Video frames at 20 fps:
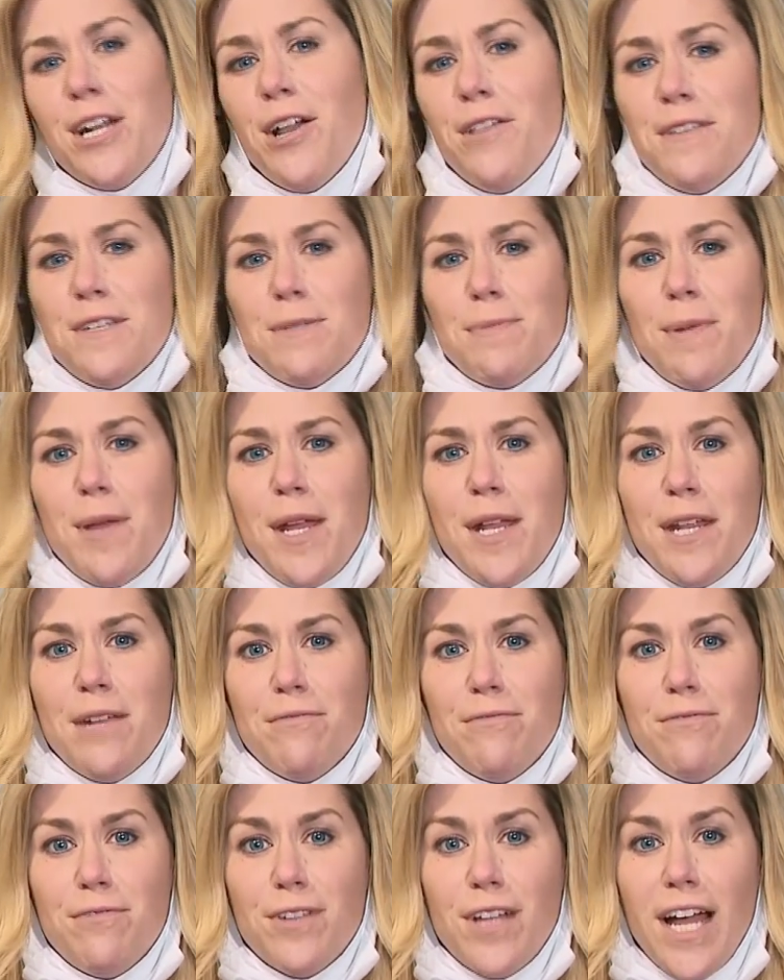to get on this plane
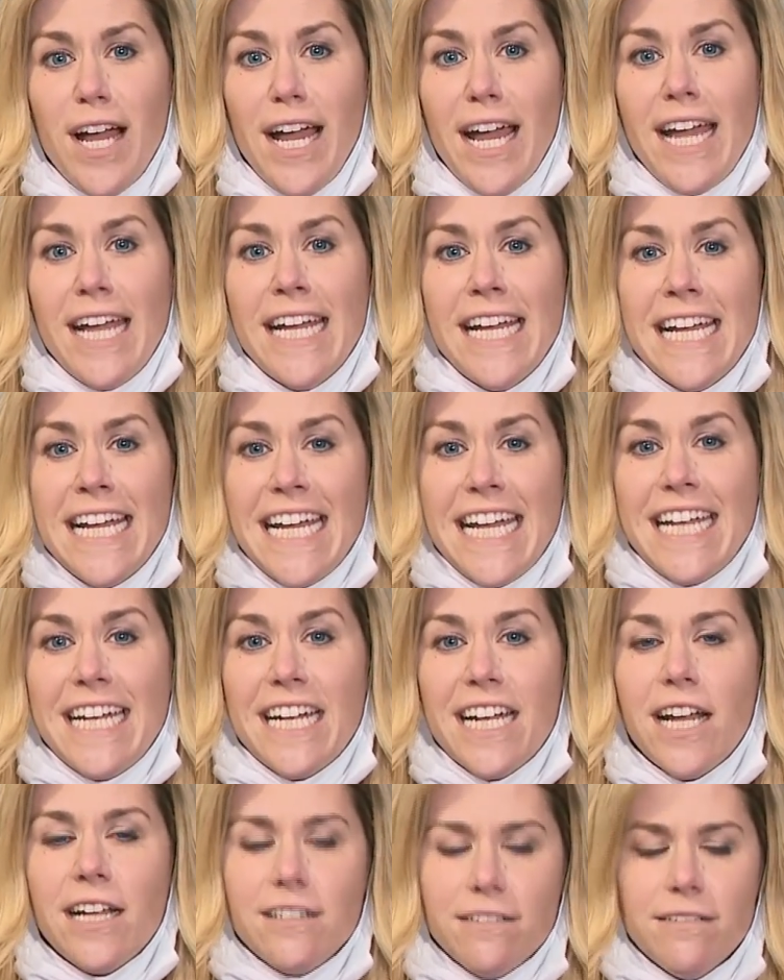and fly in
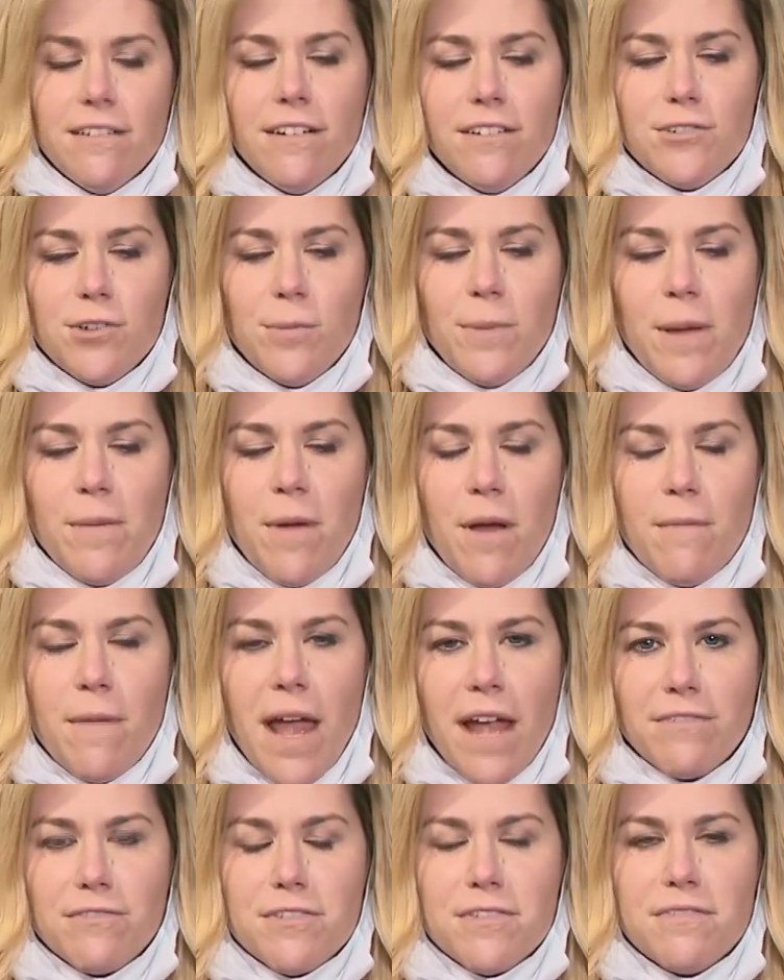it. I told my mom
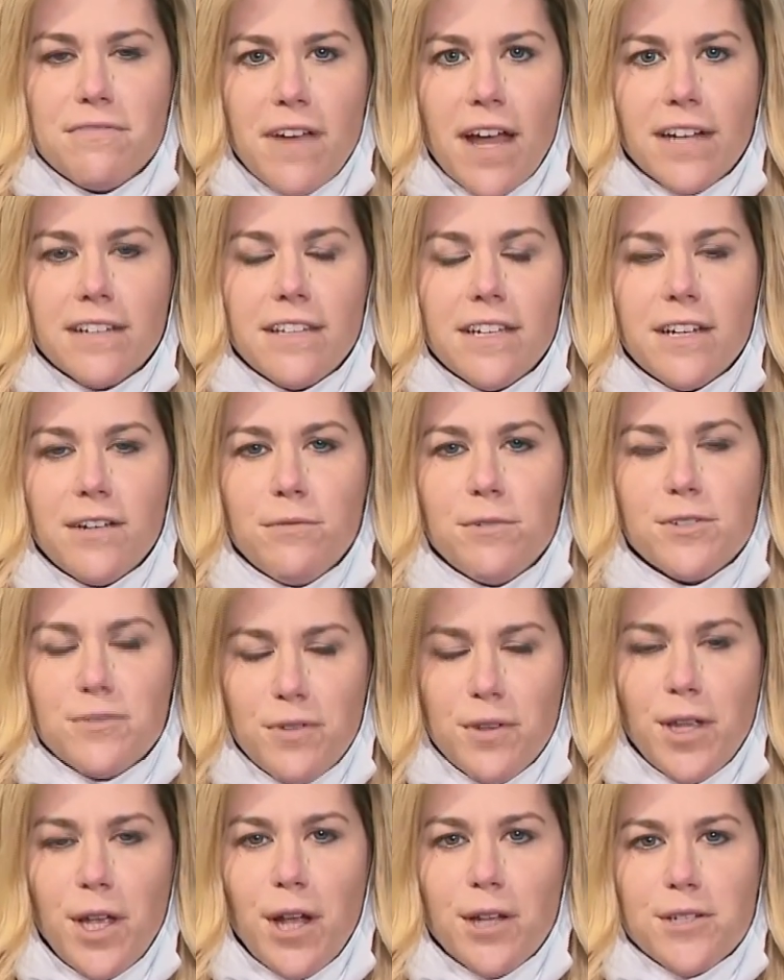after the fact that it was
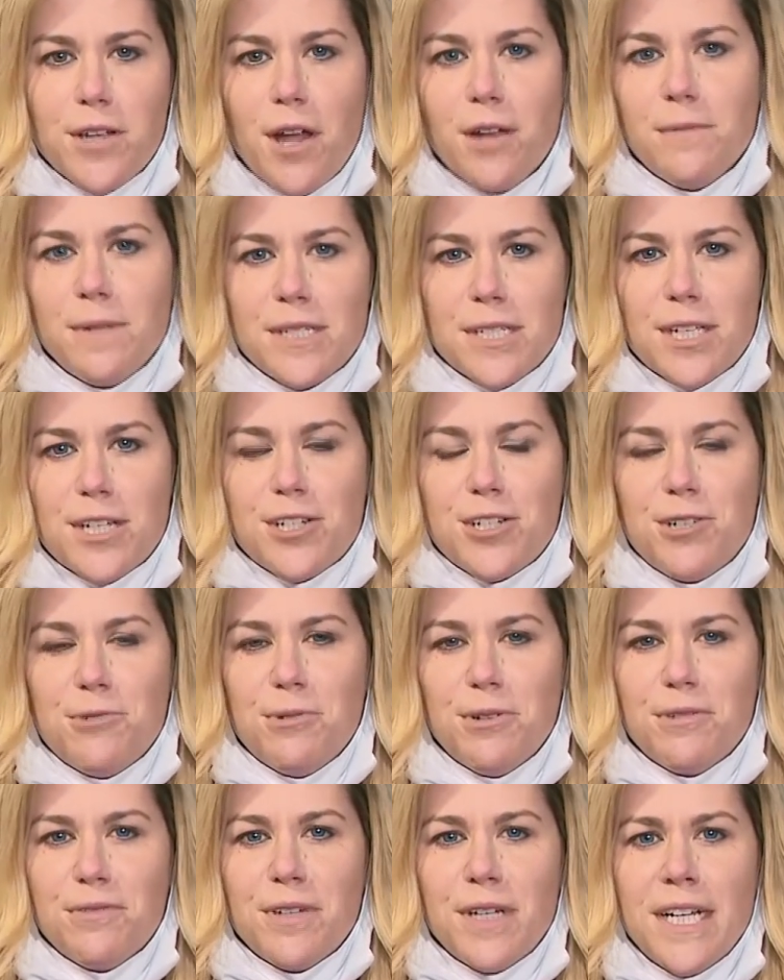fully autonomous because she
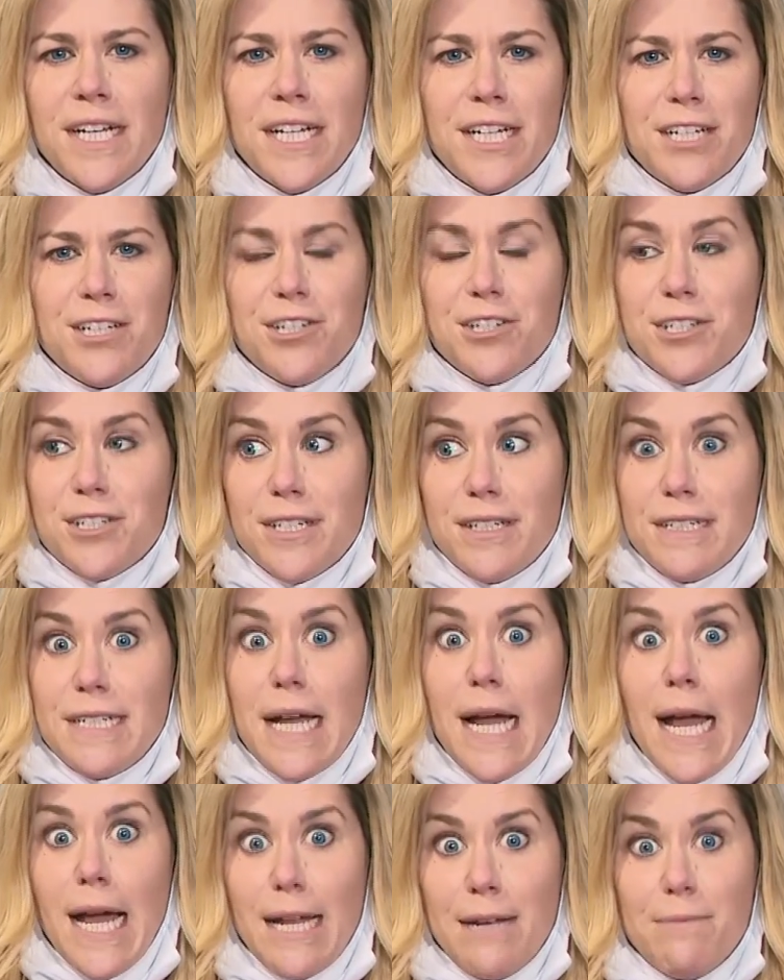would have just
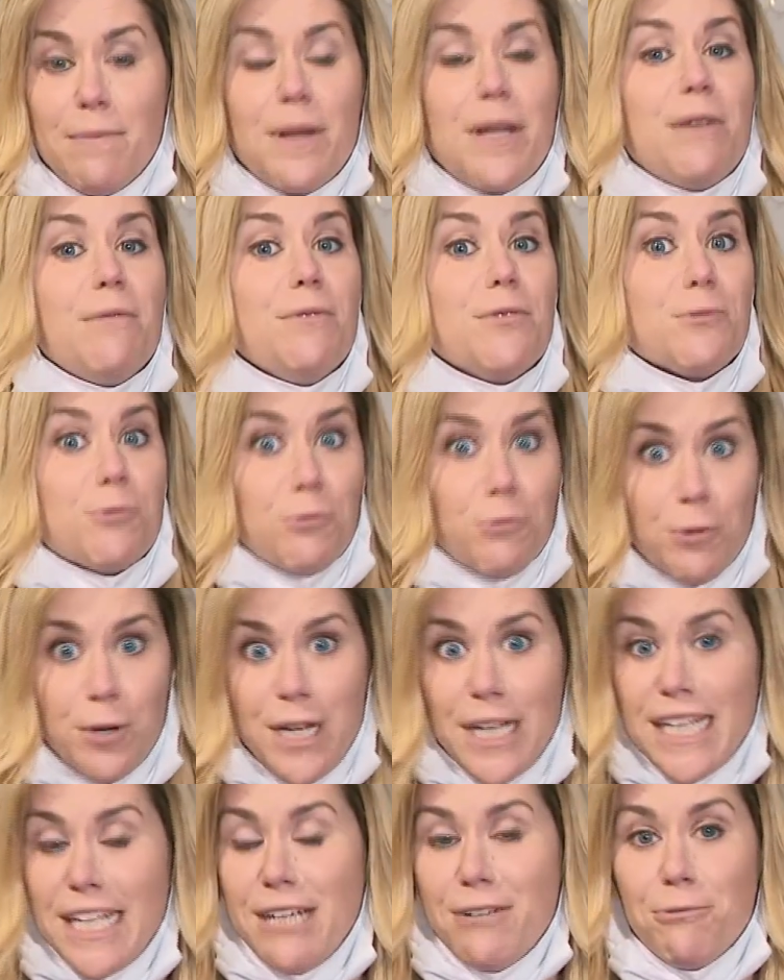died. But it was
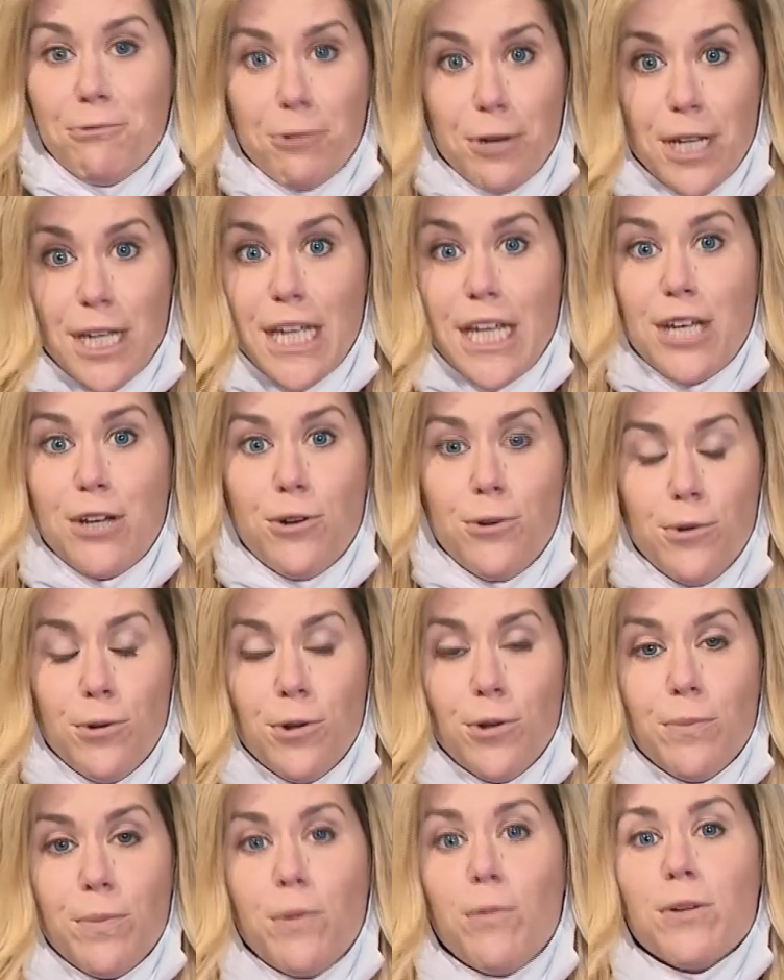really, really
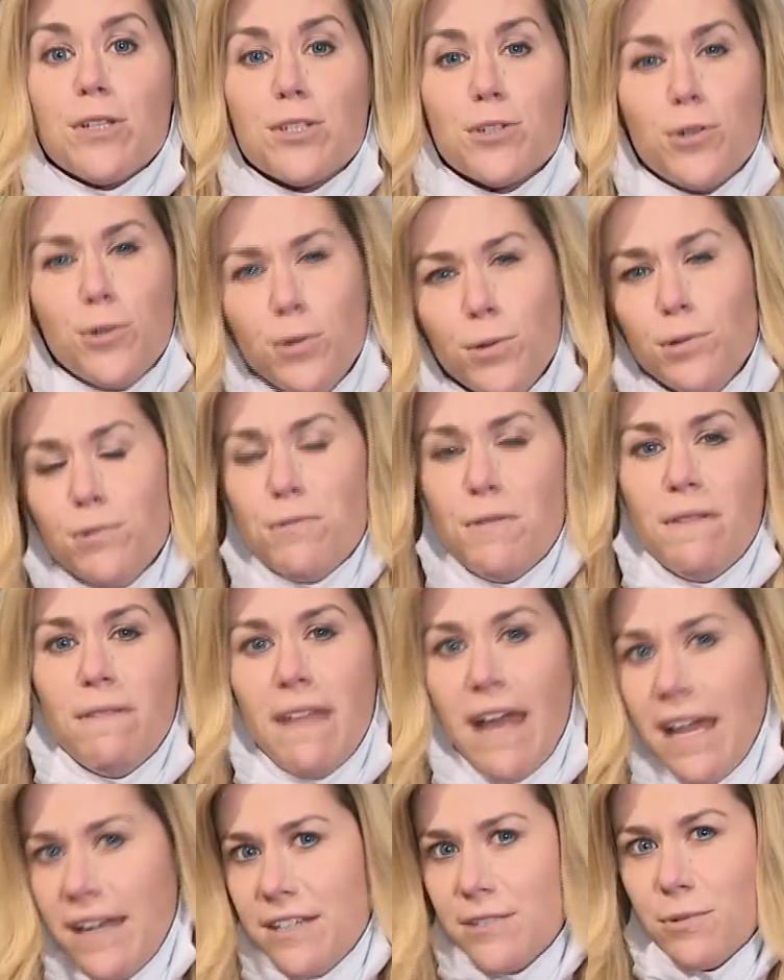cool. But what's cooler
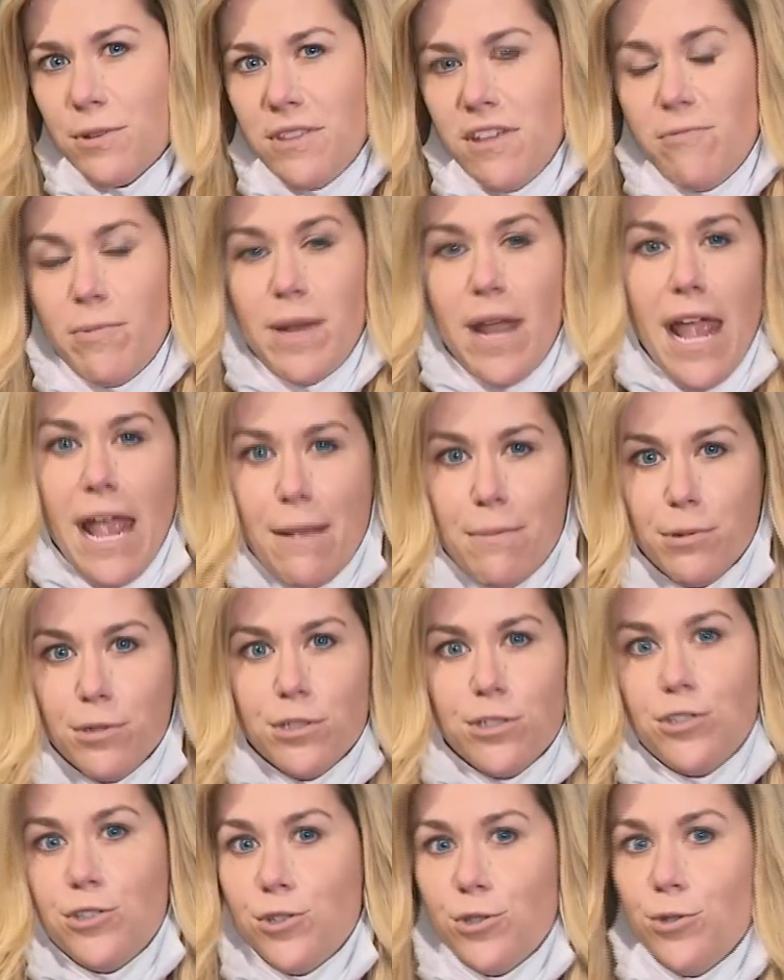than that is what they've been able
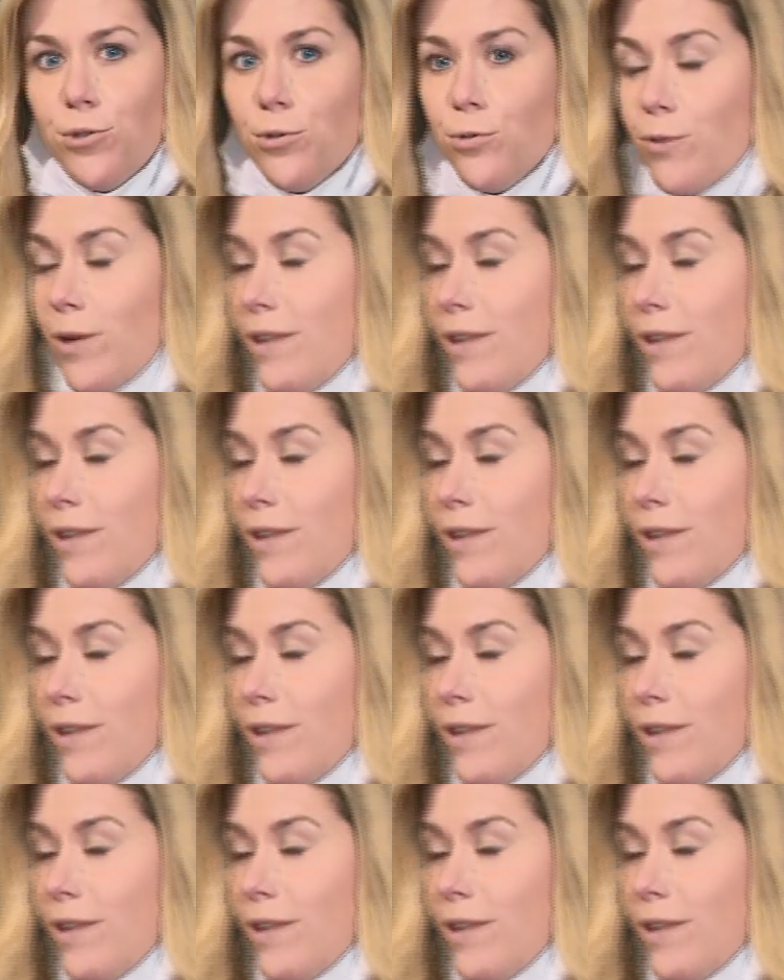to do